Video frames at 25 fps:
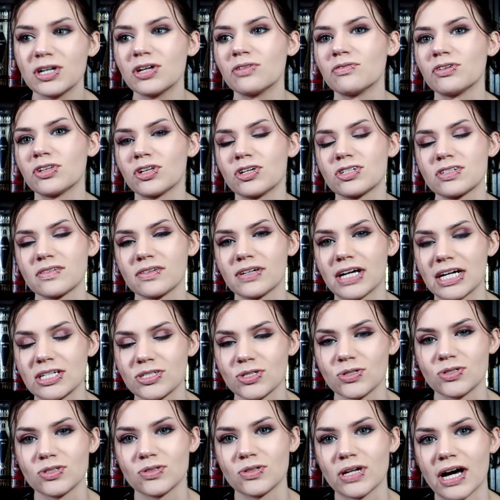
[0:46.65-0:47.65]
For those of you guys
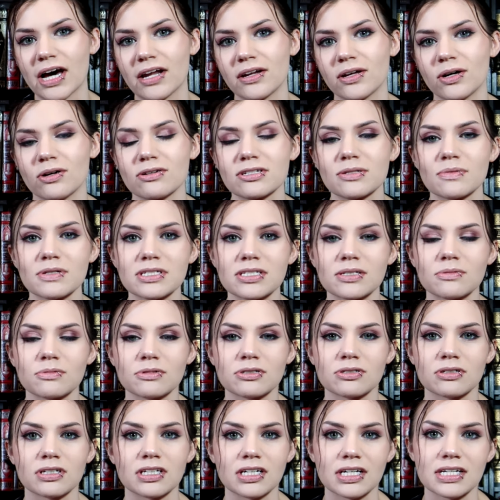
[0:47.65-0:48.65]
who do not know, Twisted
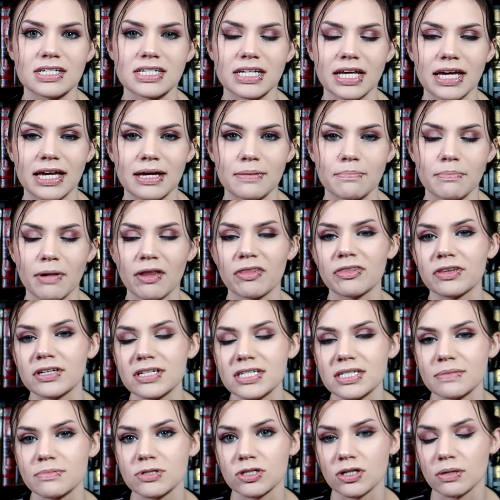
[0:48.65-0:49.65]
Retreat is a monthly
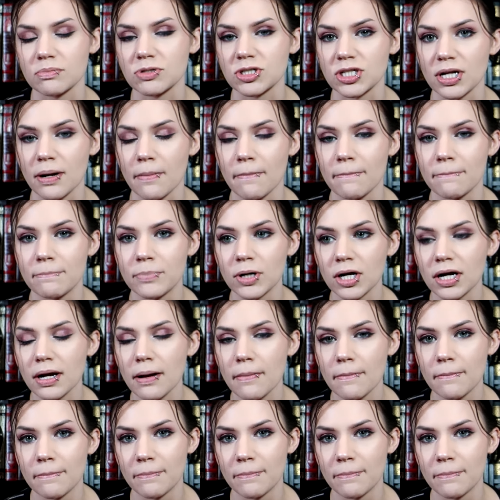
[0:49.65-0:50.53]
subscription book